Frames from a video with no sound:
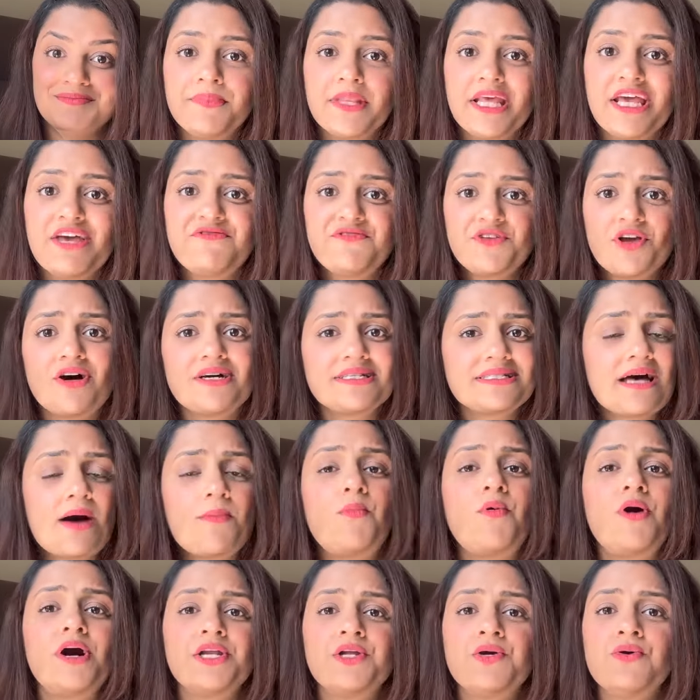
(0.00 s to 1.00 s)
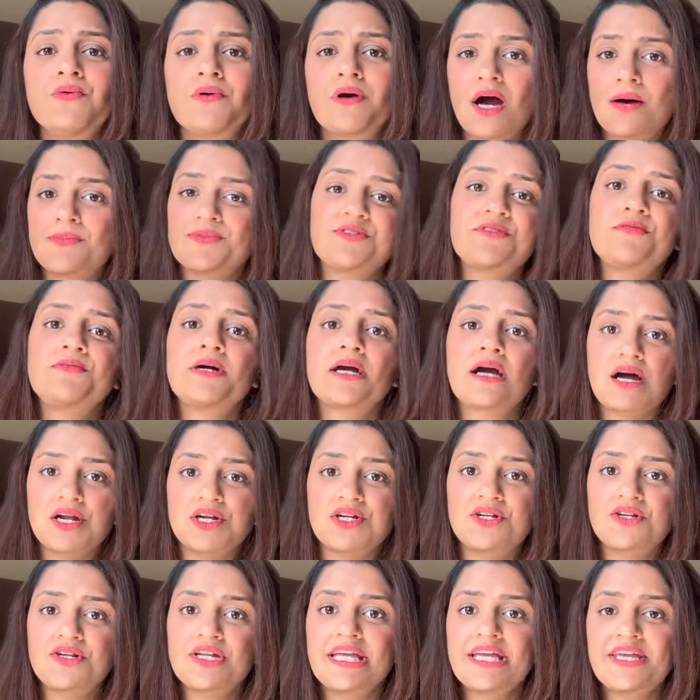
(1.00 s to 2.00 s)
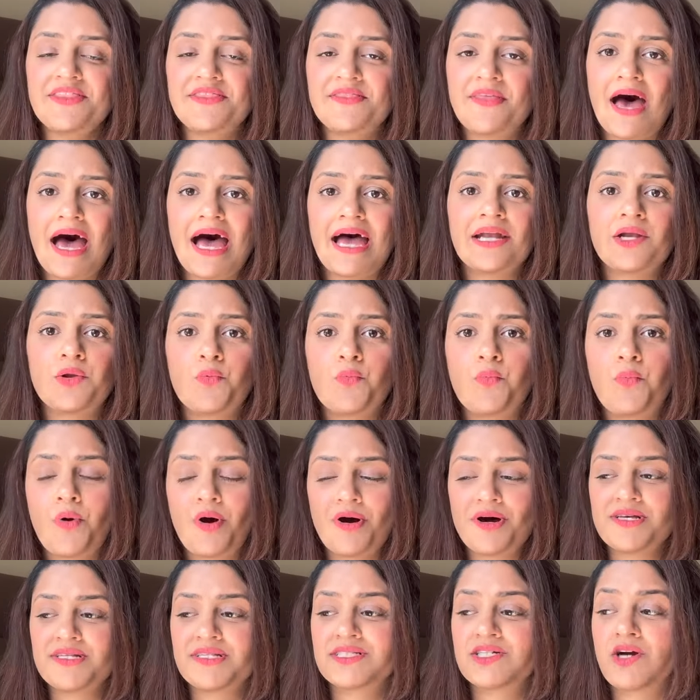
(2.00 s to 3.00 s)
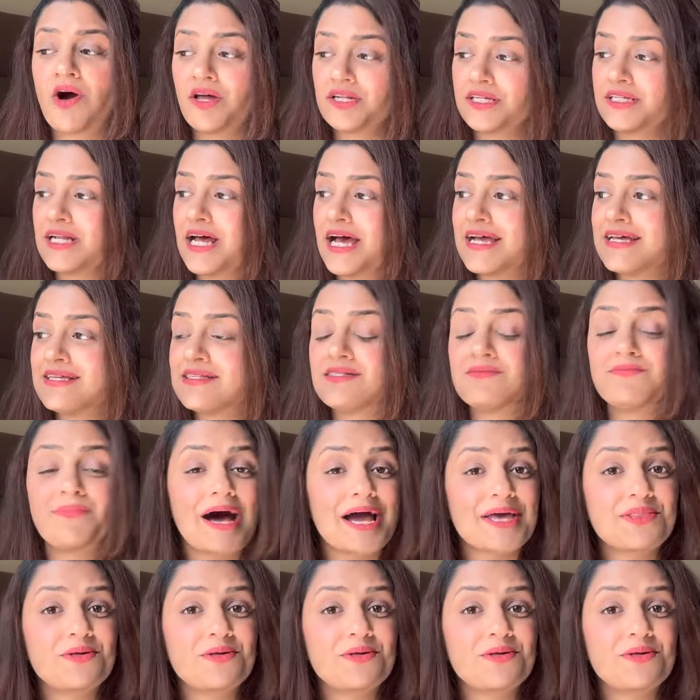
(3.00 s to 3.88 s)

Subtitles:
If you're someone who comes from a country that was colonized by the